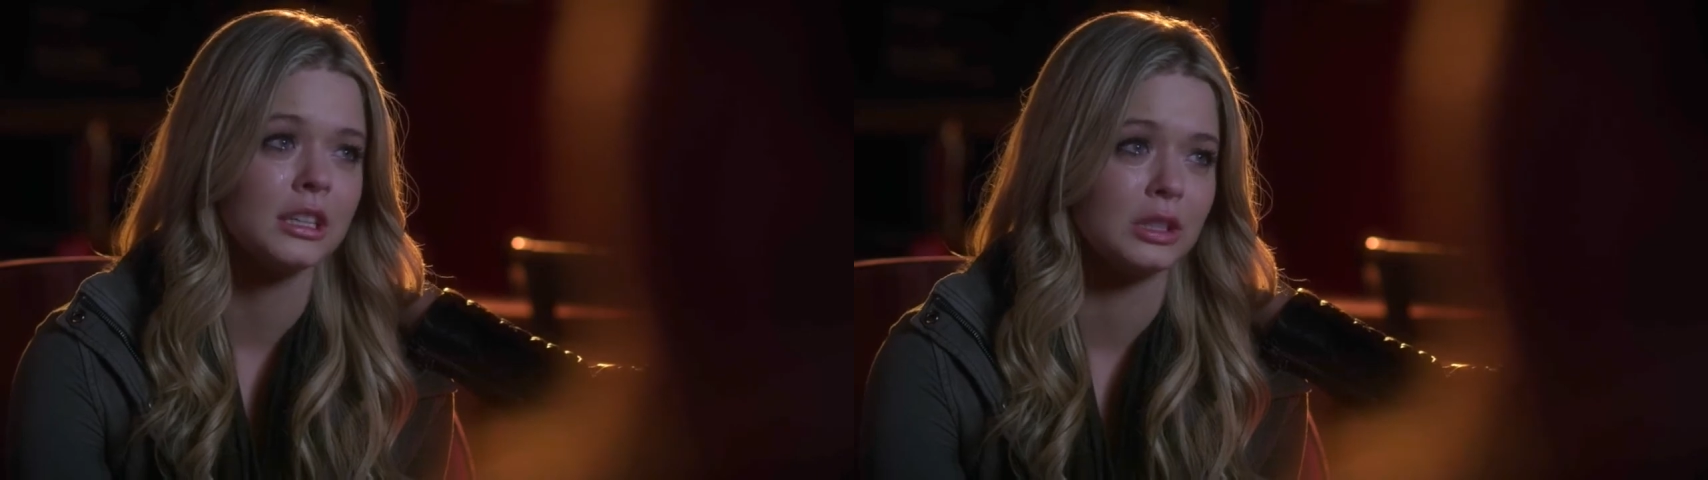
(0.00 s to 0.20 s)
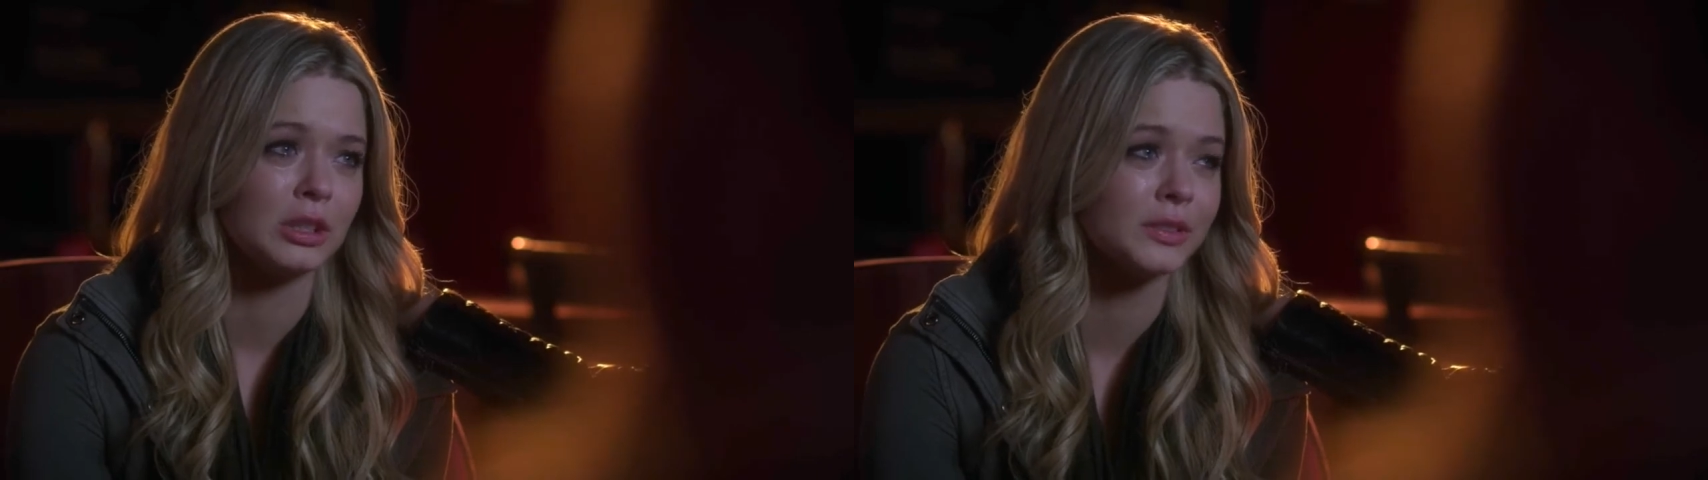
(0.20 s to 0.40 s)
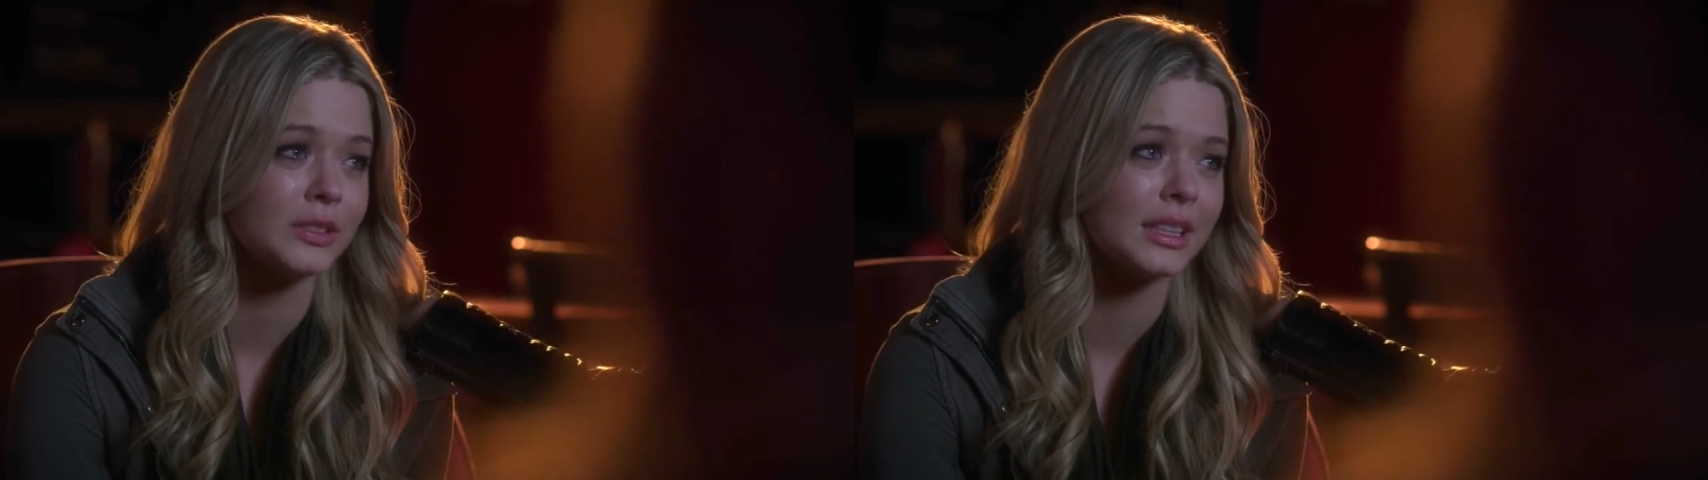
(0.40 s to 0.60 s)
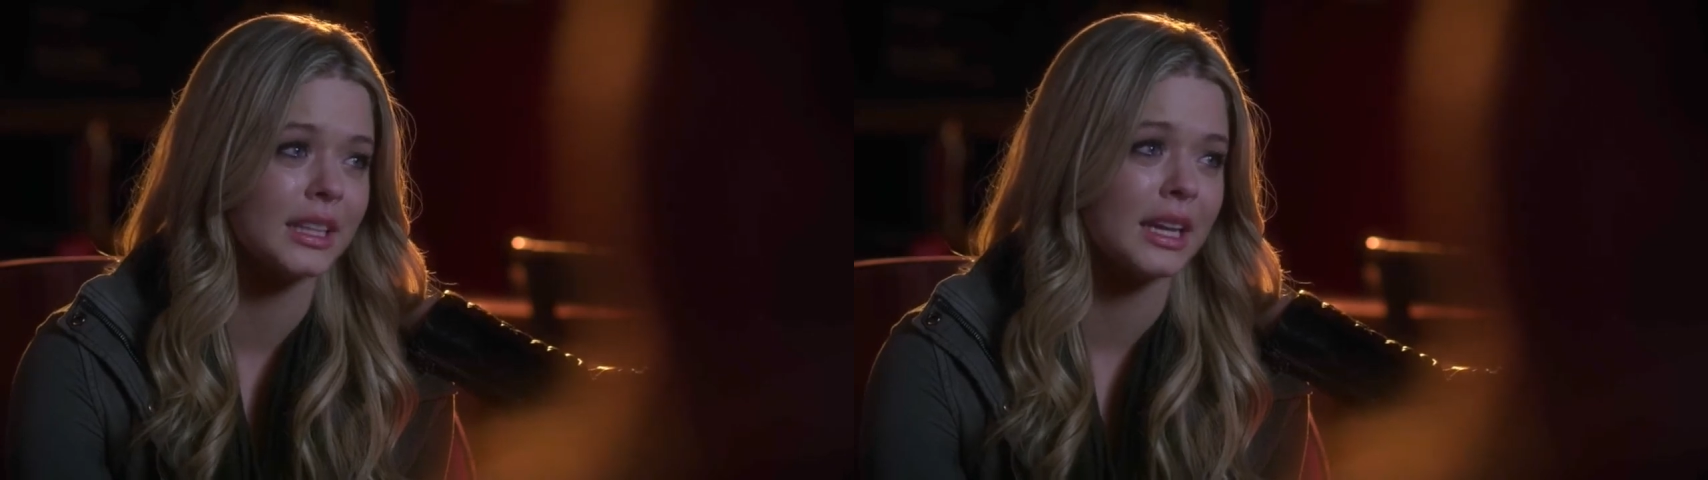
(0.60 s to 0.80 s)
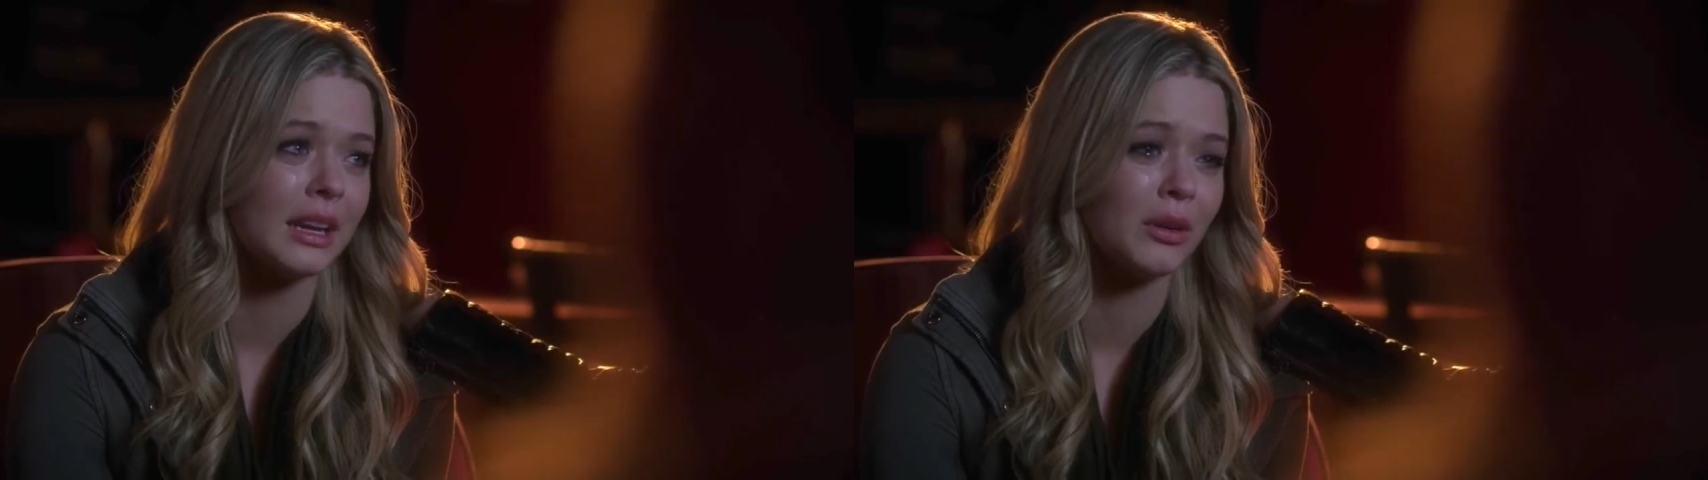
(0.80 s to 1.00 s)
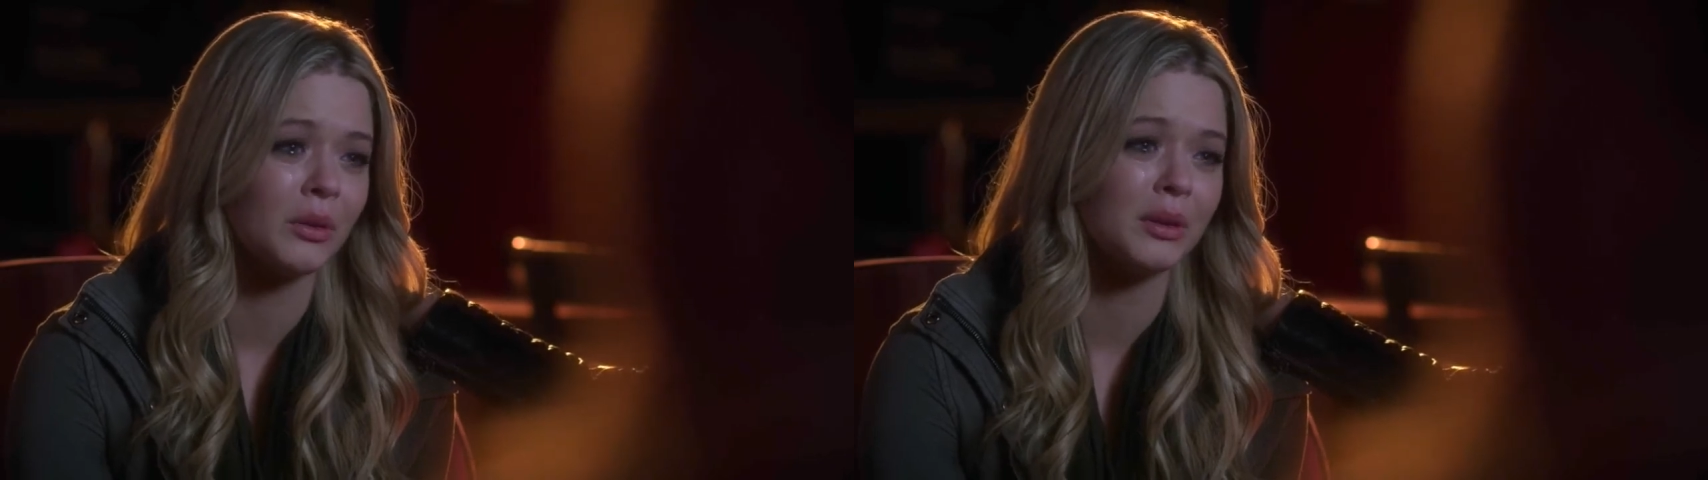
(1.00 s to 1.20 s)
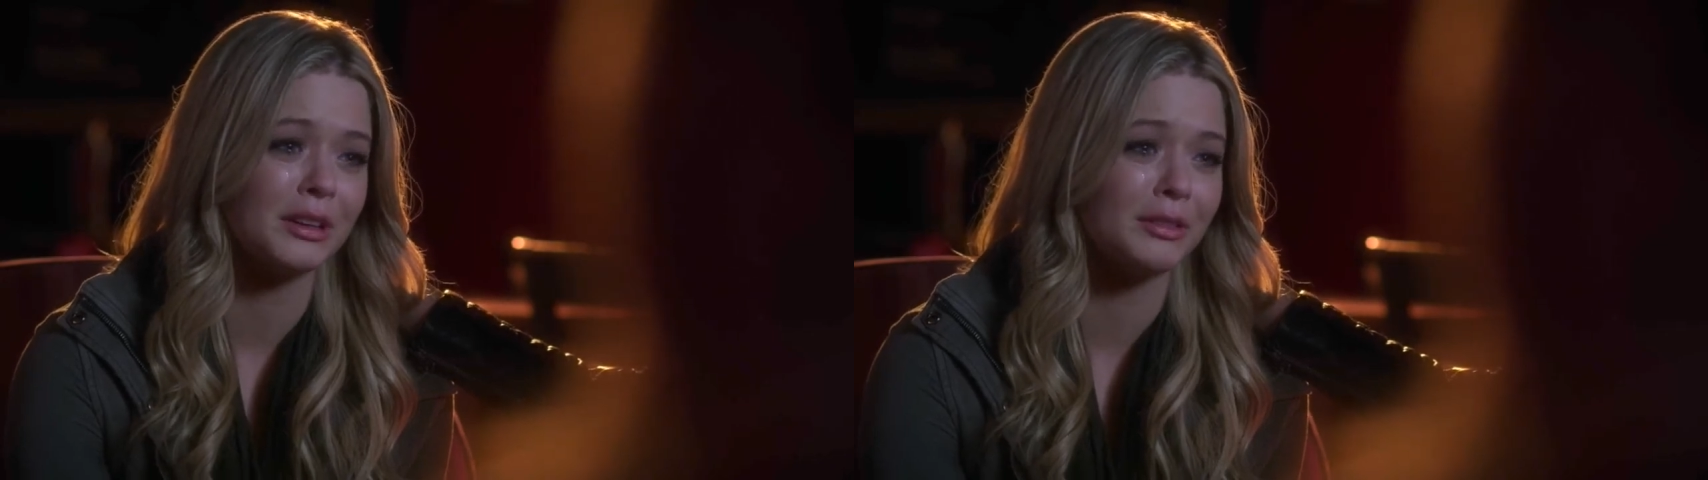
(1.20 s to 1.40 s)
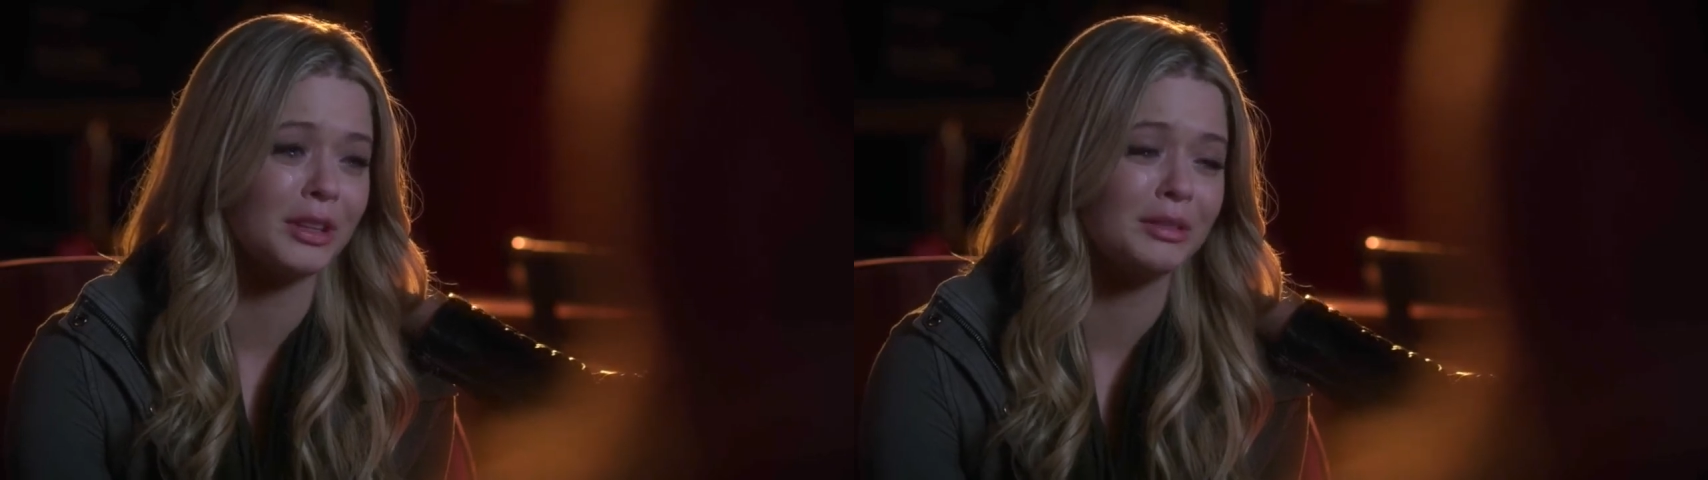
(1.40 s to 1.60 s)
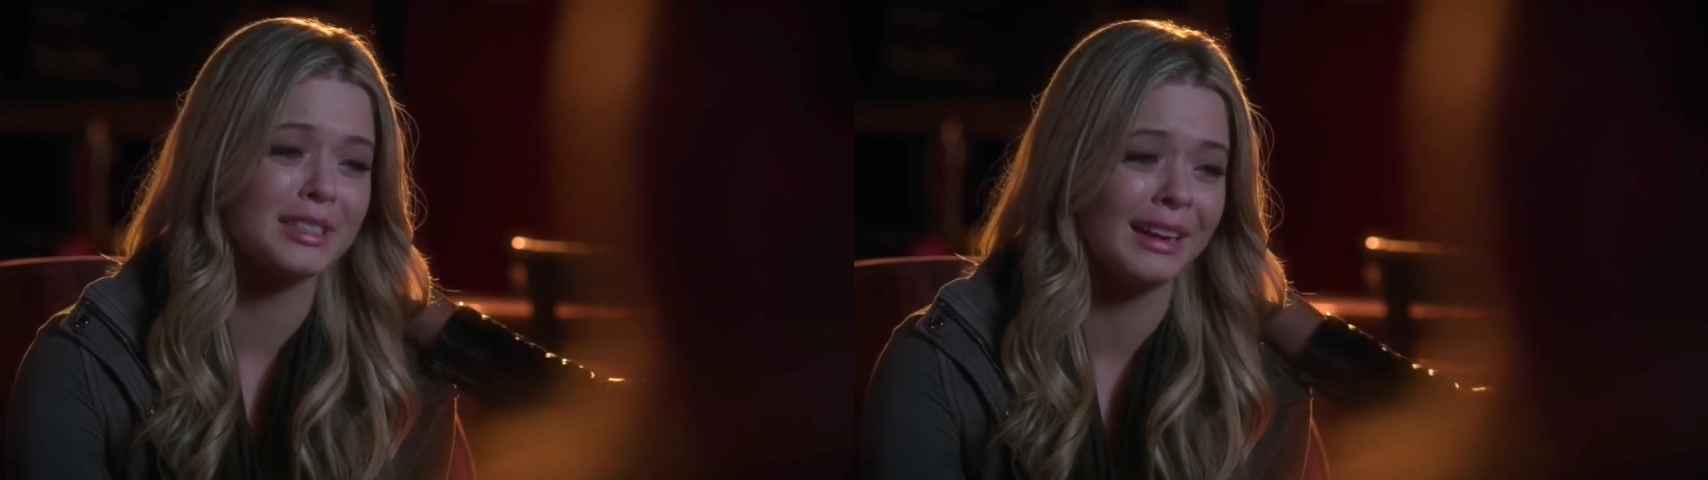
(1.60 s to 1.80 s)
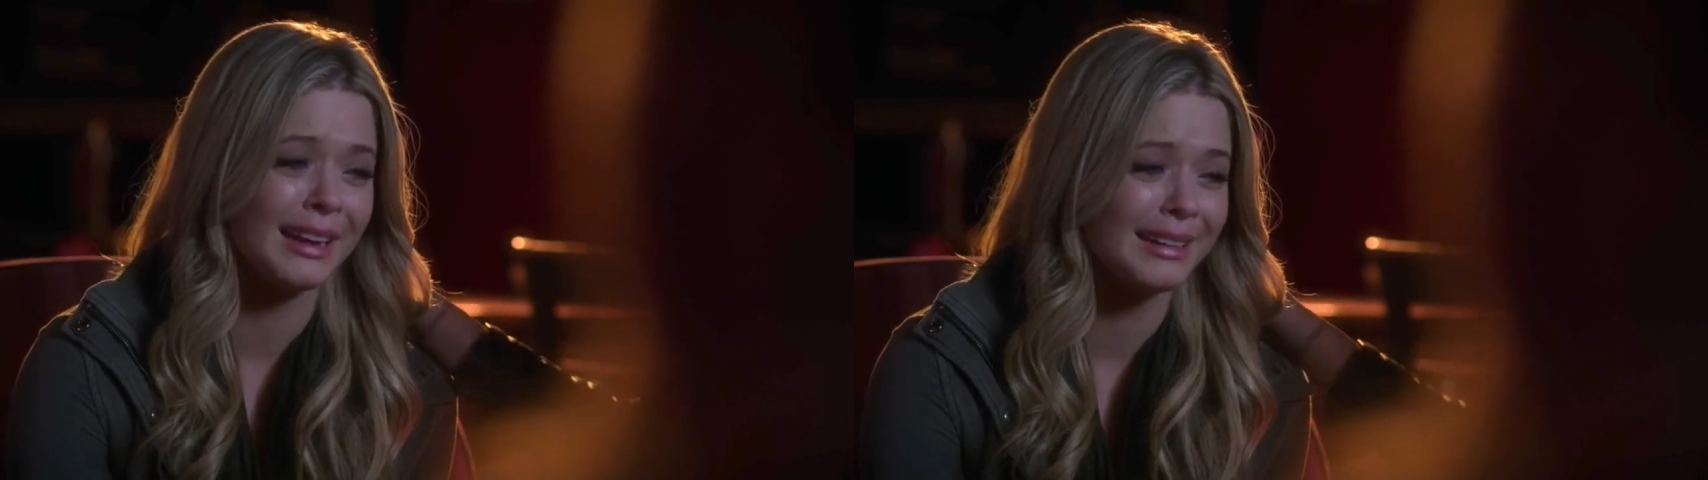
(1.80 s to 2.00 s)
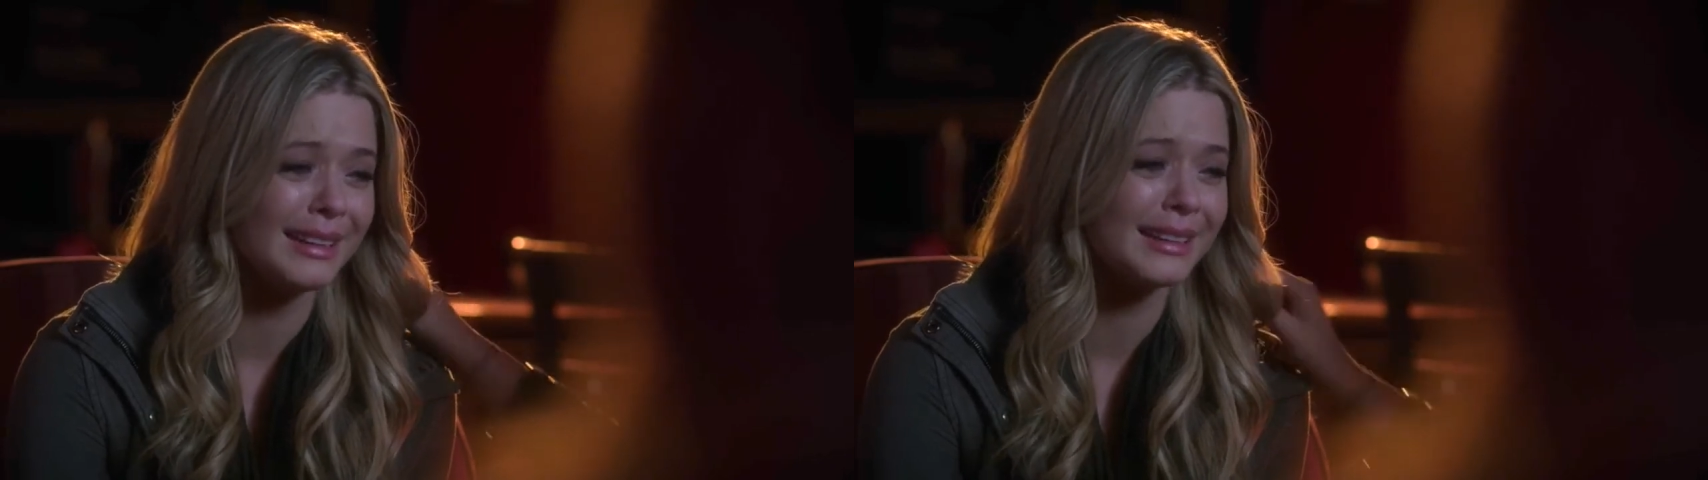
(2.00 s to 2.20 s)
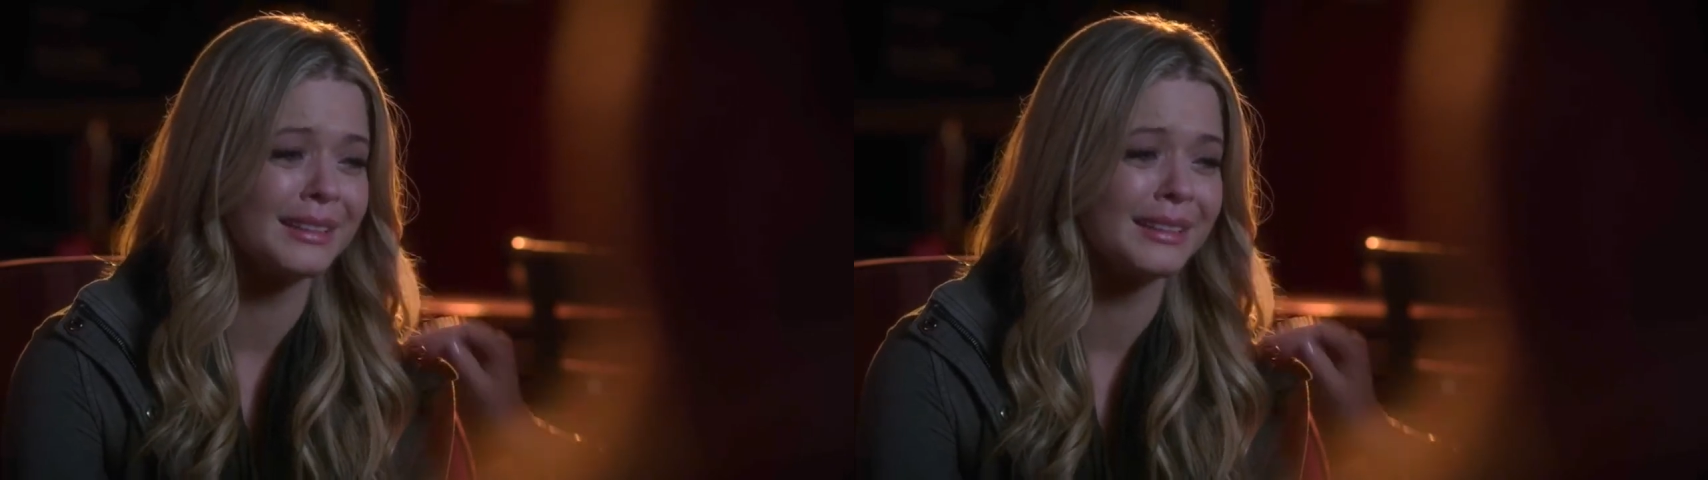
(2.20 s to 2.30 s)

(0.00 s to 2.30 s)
and over again. What have you done?